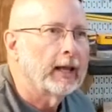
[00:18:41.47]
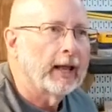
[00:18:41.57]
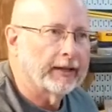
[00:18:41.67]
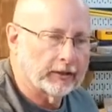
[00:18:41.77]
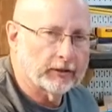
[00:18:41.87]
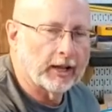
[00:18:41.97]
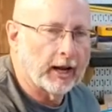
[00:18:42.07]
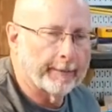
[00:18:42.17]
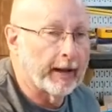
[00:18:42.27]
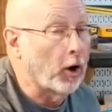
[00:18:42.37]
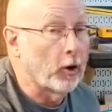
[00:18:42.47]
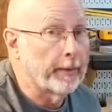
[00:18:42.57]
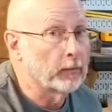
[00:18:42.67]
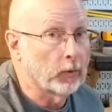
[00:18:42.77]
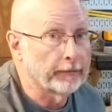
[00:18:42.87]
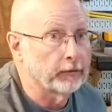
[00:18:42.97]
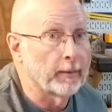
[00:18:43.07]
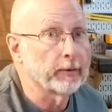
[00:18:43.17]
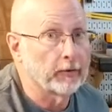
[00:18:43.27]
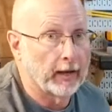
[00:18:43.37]
As I said, I buy all my rough
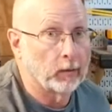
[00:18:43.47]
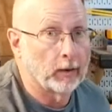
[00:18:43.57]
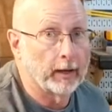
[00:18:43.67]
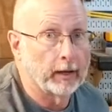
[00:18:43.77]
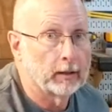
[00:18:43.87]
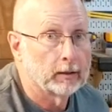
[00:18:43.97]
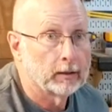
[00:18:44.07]
lumber that way.